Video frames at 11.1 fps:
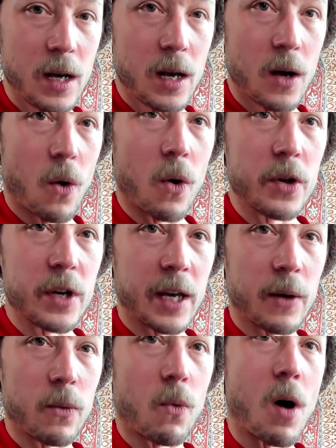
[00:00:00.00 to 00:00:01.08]
Or you
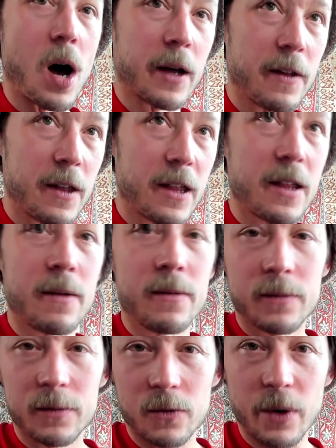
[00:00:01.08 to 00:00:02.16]
can walk this
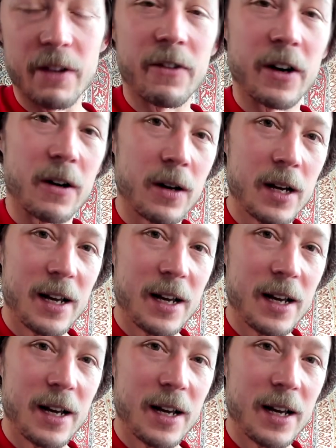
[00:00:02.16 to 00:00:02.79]
ring finger.